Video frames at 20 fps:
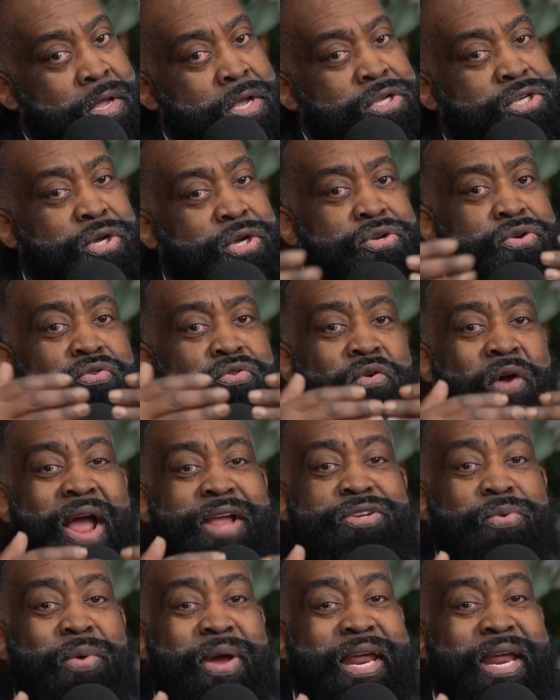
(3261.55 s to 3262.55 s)
So you
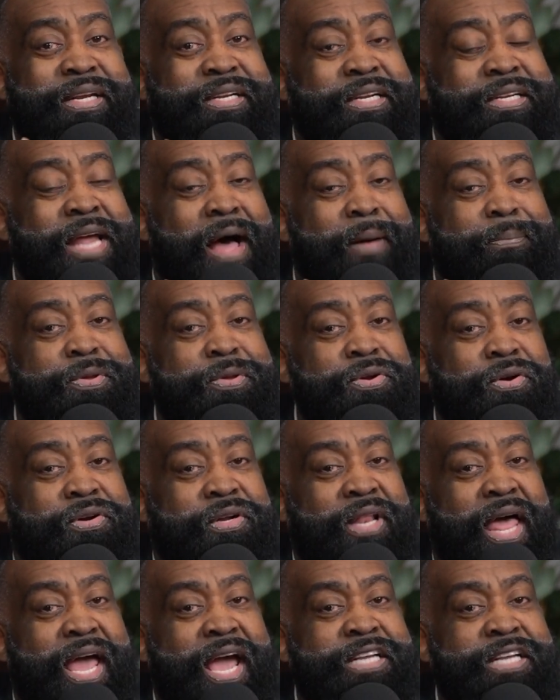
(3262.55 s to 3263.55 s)
graduated at the top of your
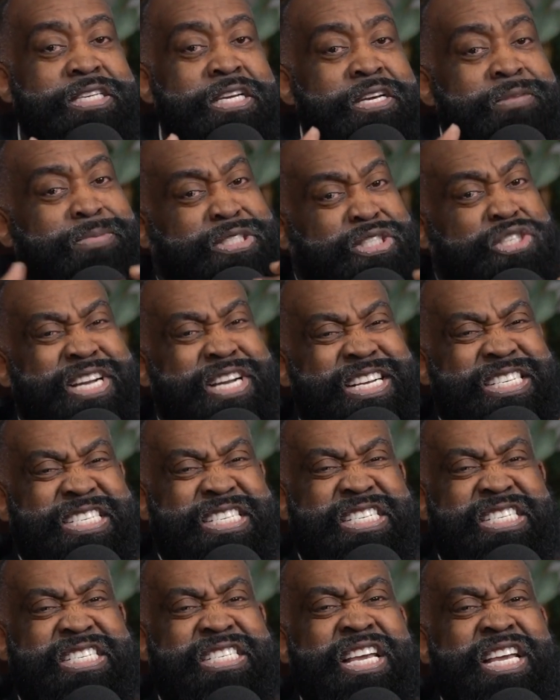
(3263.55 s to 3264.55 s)
class, but you got
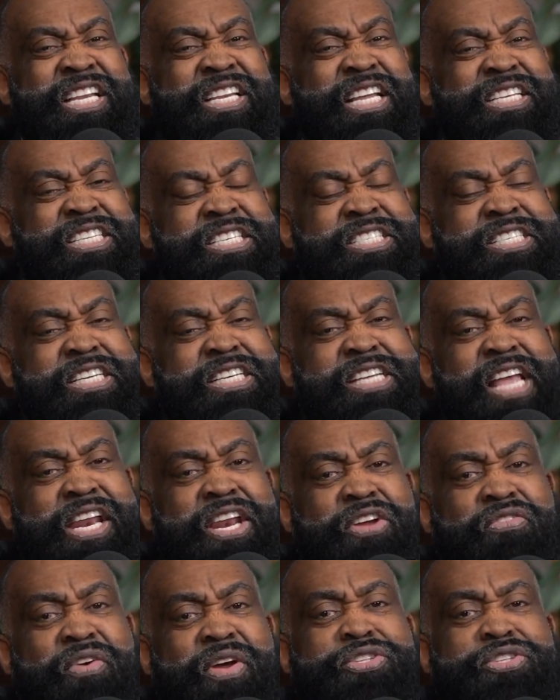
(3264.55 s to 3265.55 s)
less than
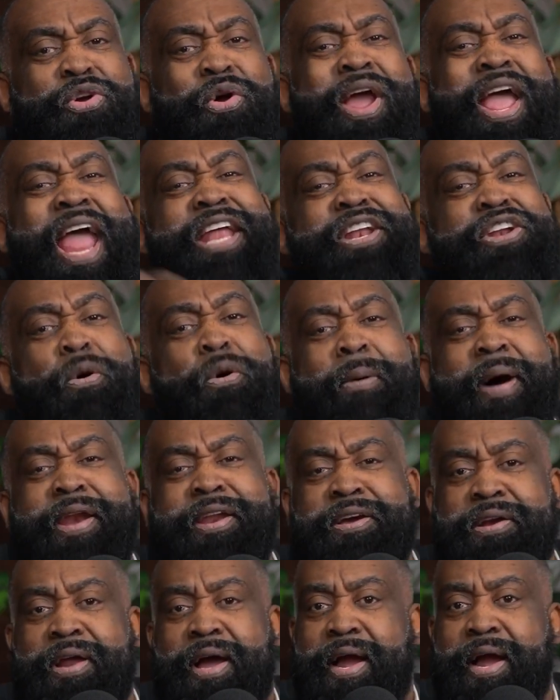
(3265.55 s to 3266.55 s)
680 credit score. Ain't
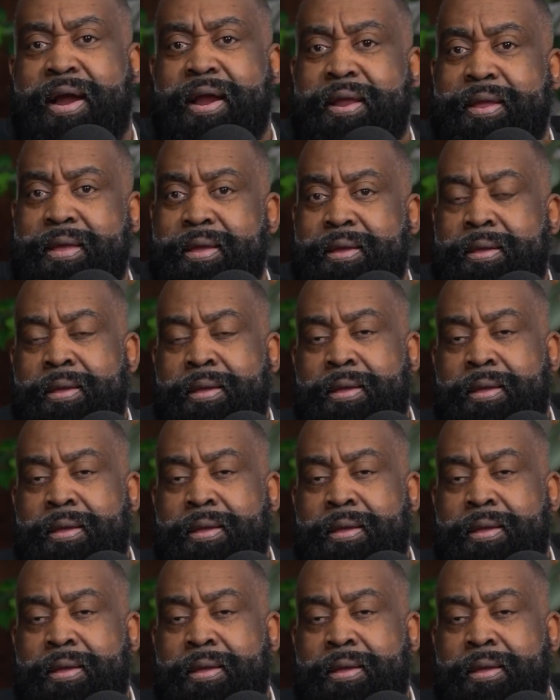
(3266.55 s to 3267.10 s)
nobody going to hire you.